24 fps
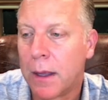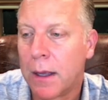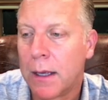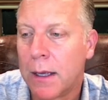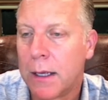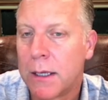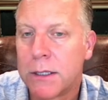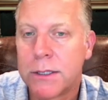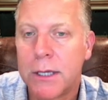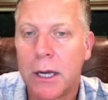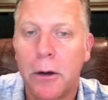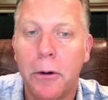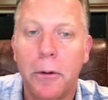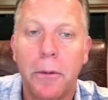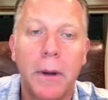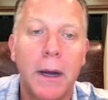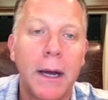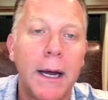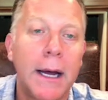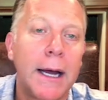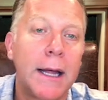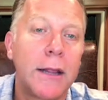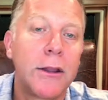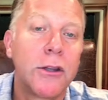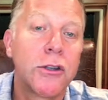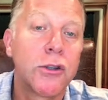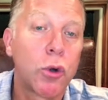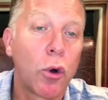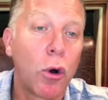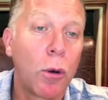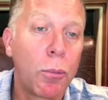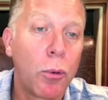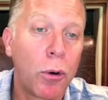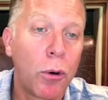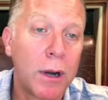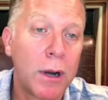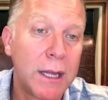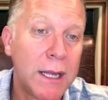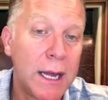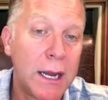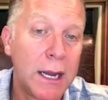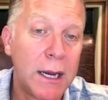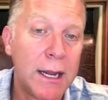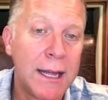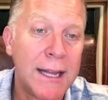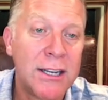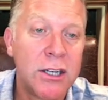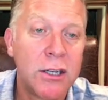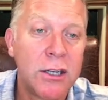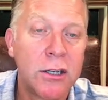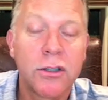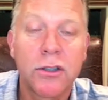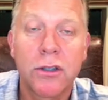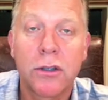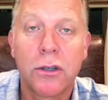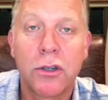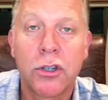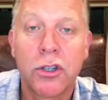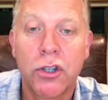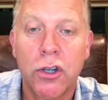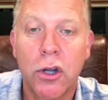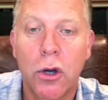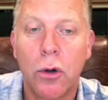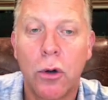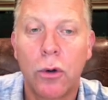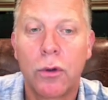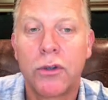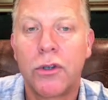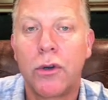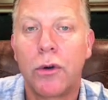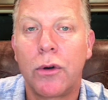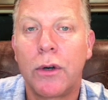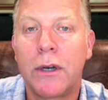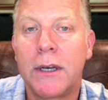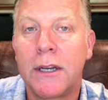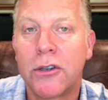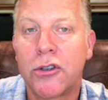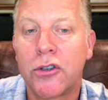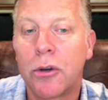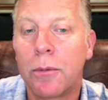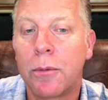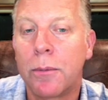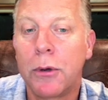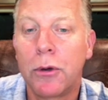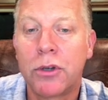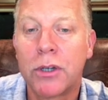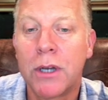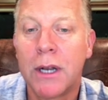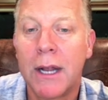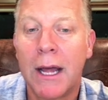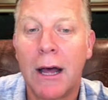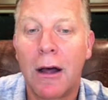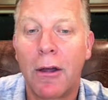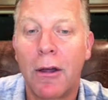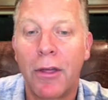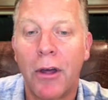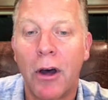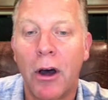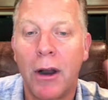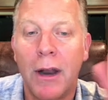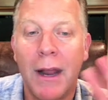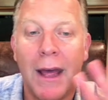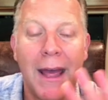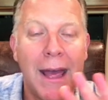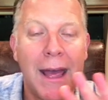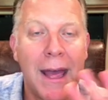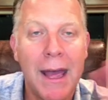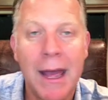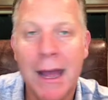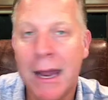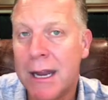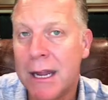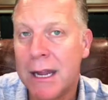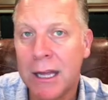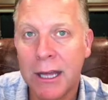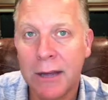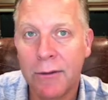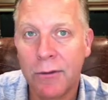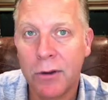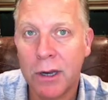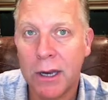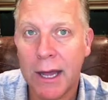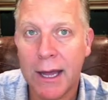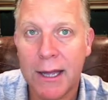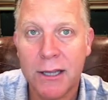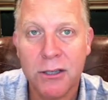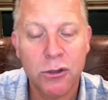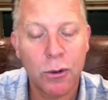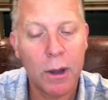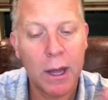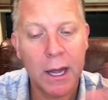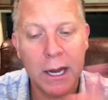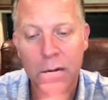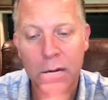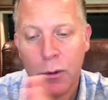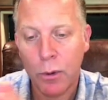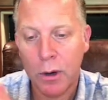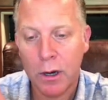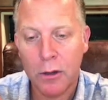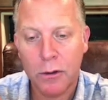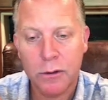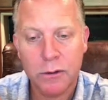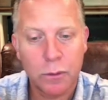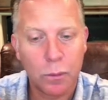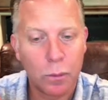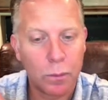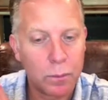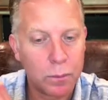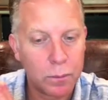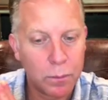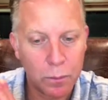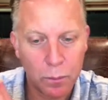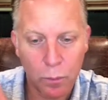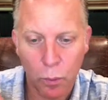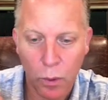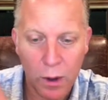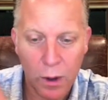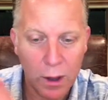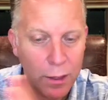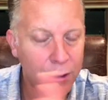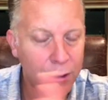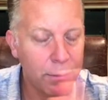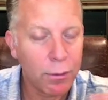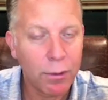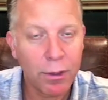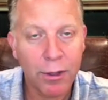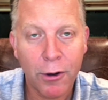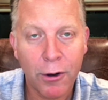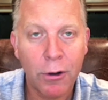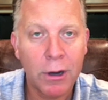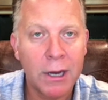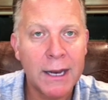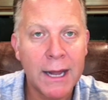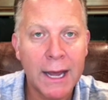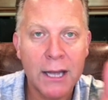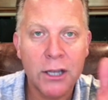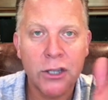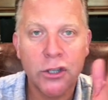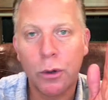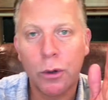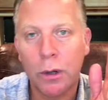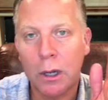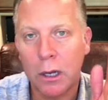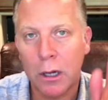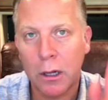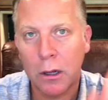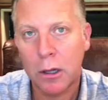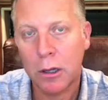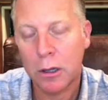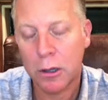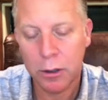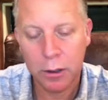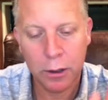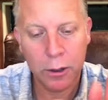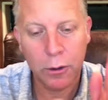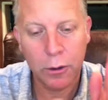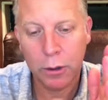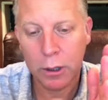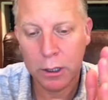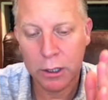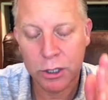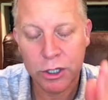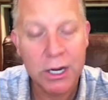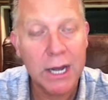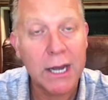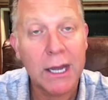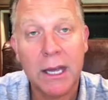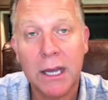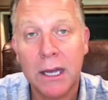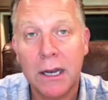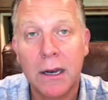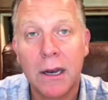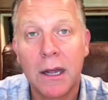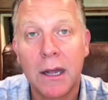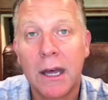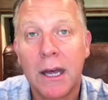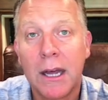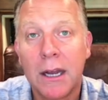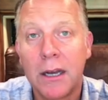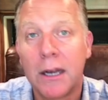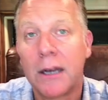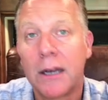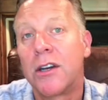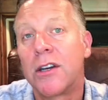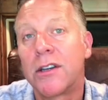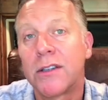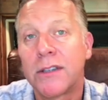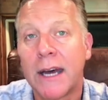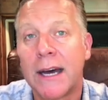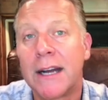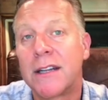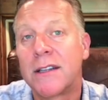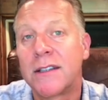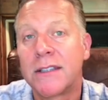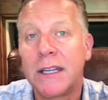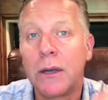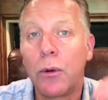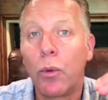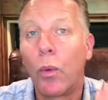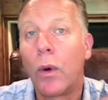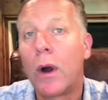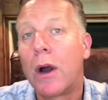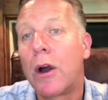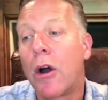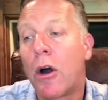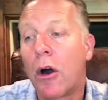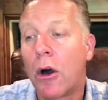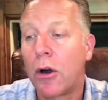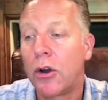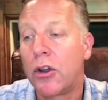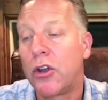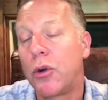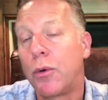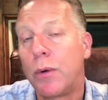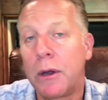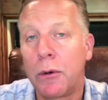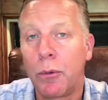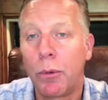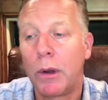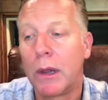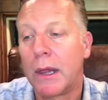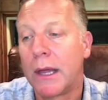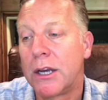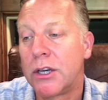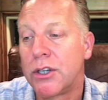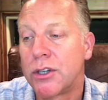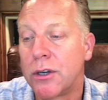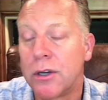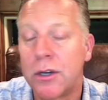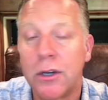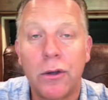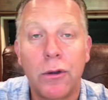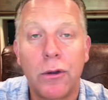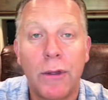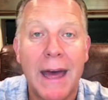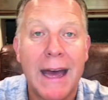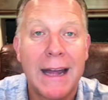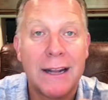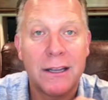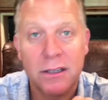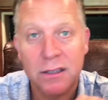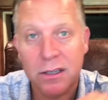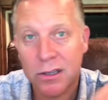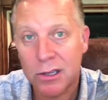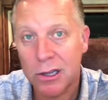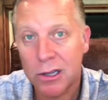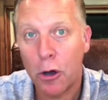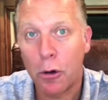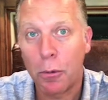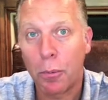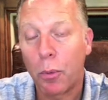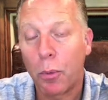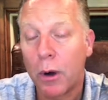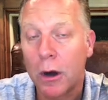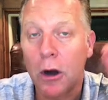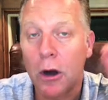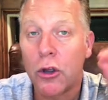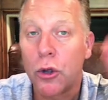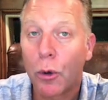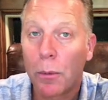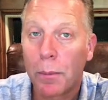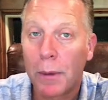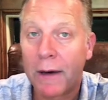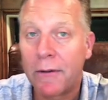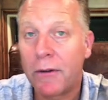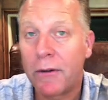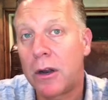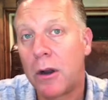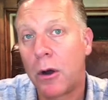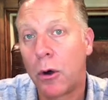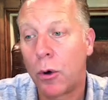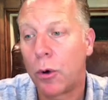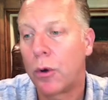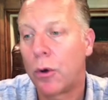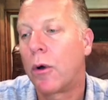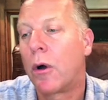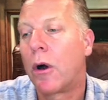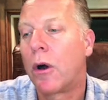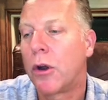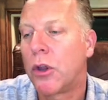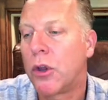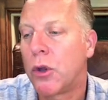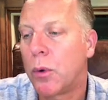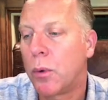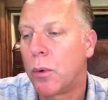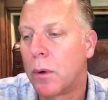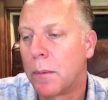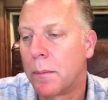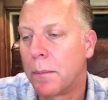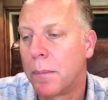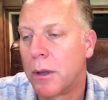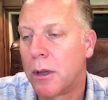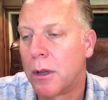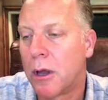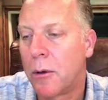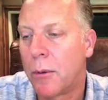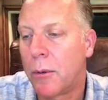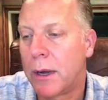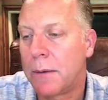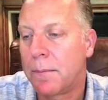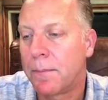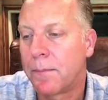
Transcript: So the scoreboard, again, it just shows your distribution health on any given day. So any one of those 1 through 30 days, you can check in to just kind of see where are you in relation to that slope. Where are you above it or are you below it?